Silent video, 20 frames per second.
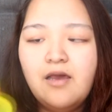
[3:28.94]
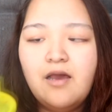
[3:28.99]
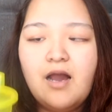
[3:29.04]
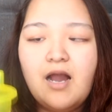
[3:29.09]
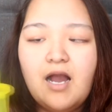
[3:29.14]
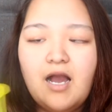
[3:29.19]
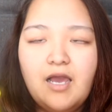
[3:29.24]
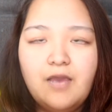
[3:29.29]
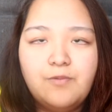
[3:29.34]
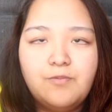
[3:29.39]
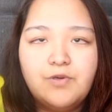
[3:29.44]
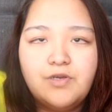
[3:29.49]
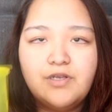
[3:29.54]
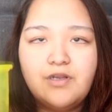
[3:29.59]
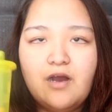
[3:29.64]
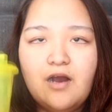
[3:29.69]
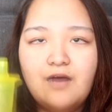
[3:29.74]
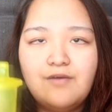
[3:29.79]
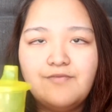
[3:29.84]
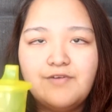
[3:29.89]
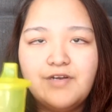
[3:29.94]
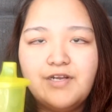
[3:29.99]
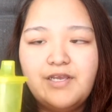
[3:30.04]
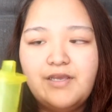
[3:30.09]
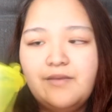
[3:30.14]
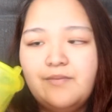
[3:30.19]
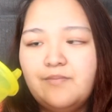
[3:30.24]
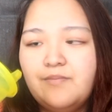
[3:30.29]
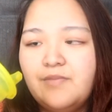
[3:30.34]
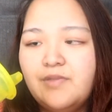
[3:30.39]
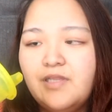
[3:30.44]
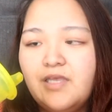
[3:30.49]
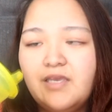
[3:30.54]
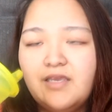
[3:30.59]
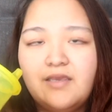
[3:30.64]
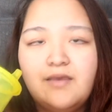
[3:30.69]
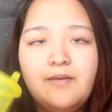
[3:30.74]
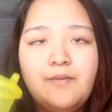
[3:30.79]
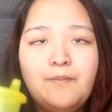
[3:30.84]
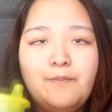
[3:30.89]
I would offer him
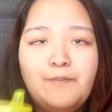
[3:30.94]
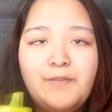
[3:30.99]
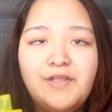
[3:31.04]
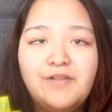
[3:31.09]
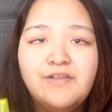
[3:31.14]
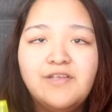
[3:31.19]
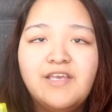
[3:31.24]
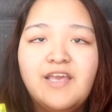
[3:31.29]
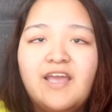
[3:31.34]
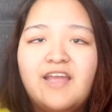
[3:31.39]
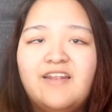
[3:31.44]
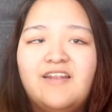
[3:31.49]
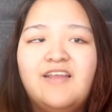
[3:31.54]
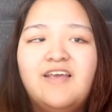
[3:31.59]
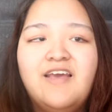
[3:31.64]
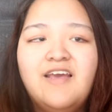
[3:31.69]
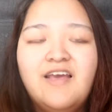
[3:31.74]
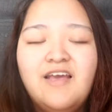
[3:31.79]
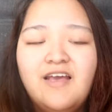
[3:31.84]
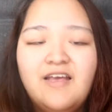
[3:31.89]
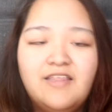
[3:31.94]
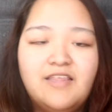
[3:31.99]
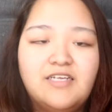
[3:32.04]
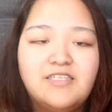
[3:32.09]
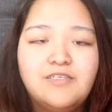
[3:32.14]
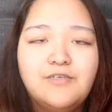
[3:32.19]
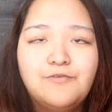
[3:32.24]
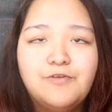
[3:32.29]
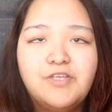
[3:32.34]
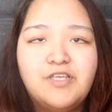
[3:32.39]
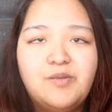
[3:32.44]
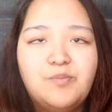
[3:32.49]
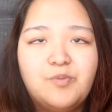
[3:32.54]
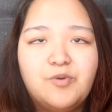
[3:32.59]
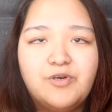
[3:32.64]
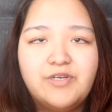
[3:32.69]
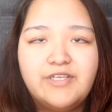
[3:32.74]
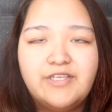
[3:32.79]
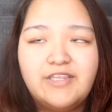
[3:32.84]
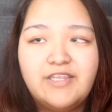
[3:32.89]
like milk, and that's a really
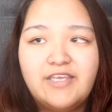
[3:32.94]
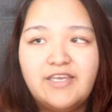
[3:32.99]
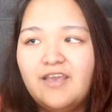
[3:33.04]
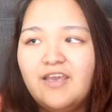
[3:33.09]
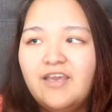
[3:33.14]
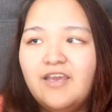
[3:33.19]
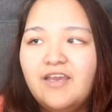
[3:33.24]
important thing.